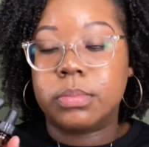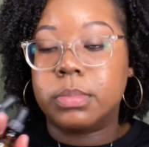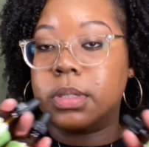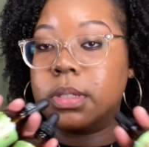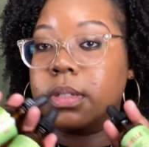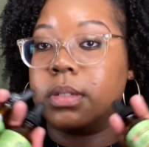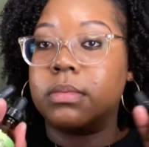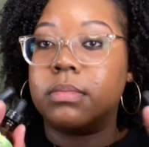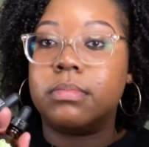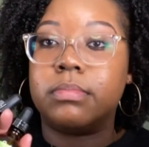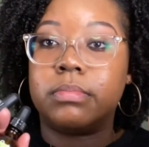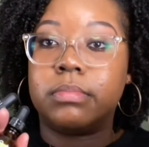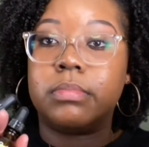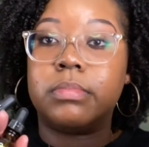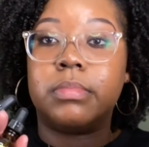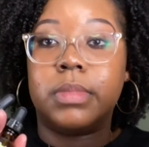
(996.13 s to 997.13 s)
But
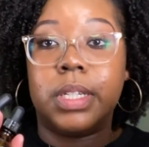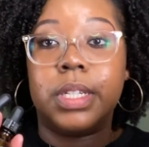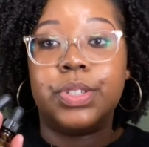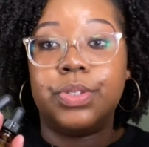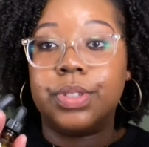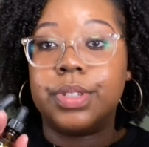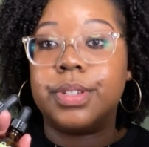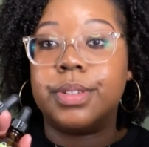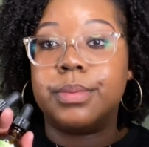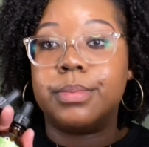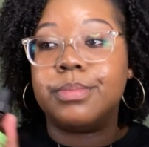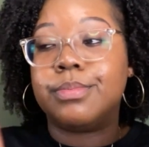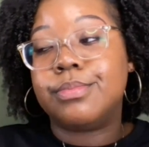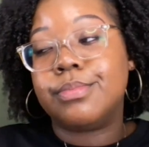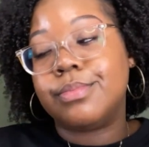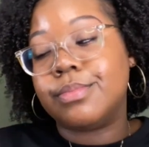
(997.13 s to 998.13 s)
get you some.
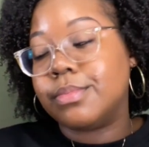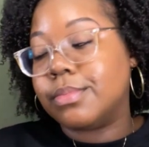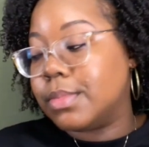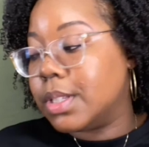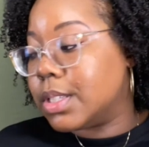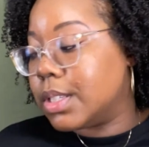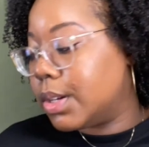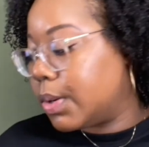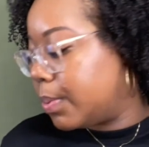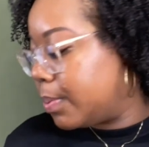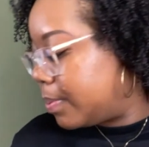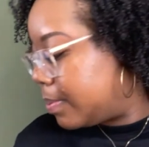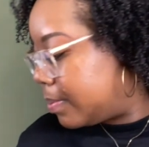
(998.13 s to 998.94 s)
It's dope.